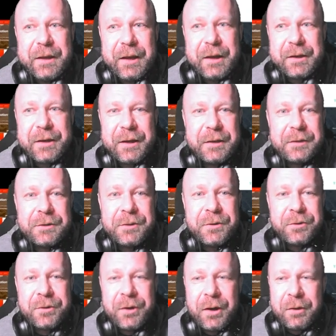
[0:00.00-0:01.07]
Okay,
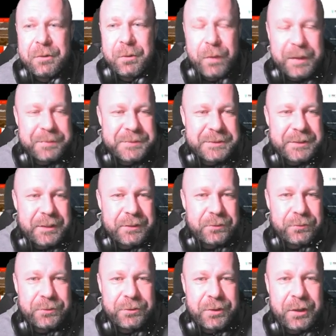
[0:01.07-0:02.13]
you grow a
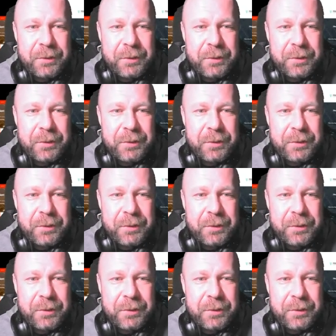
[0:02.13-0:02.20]
website or you